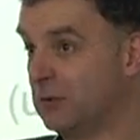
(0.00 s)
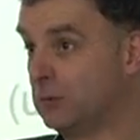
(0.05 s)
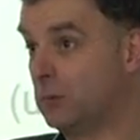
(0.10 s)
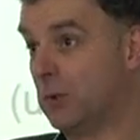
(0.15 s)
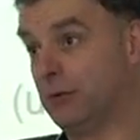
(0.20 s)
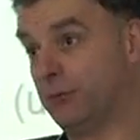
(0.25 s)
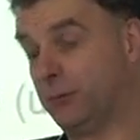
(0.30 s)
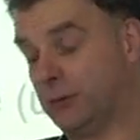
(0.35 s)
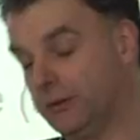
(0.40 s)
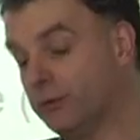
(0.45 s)

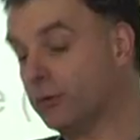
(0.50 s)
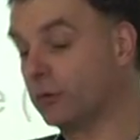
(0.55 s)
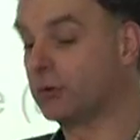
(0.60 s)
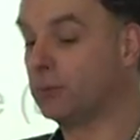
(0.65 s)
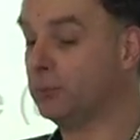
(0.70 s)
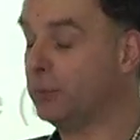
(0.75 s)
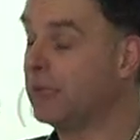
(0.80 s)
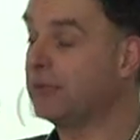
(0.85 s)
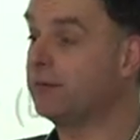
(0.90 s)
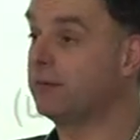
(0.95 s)
well, if we took
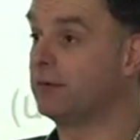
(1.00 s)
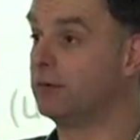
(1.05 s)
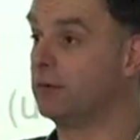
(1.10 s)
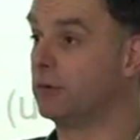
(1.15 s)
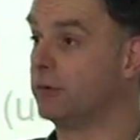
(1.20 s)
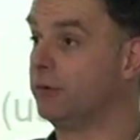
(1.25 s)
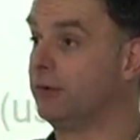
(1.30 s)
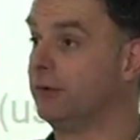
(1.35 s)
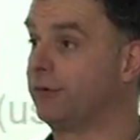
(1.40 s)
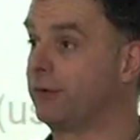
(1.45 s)

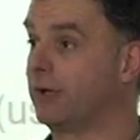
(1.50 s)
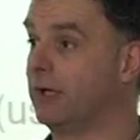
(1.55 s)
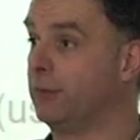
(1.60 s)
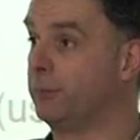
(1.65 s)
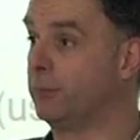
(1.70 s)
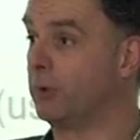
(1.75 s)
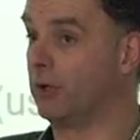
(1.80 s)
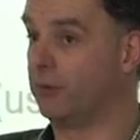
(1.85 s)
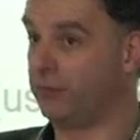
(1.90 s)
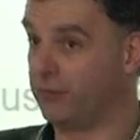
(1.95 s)

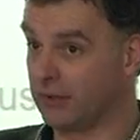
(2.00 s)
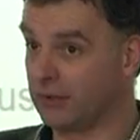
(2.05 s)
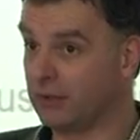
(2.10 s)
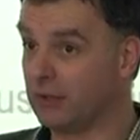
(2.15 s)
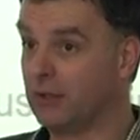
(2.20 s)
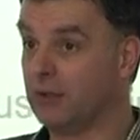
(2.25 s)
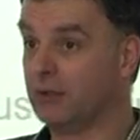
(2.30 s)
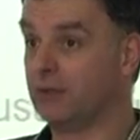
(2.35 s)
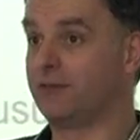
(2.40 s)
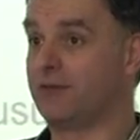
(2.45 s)
competitor-orientated pricing,
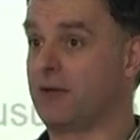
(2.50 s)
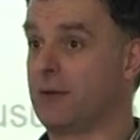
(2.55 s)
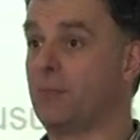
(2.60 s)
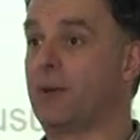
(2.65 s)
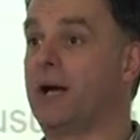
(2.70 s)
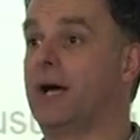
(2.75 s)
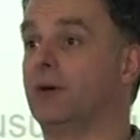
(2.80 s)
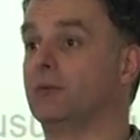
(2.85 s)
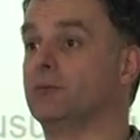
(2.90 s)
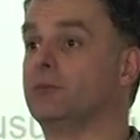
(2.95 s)

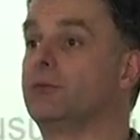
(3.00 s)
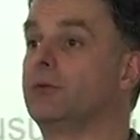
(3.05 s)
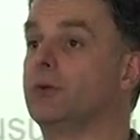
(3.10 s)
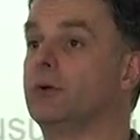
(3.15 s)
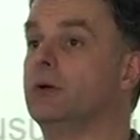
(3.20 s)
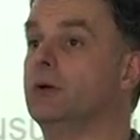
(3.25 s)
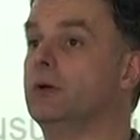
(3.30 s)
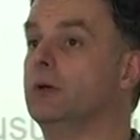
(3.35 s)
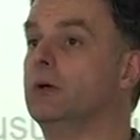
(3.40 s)
£10.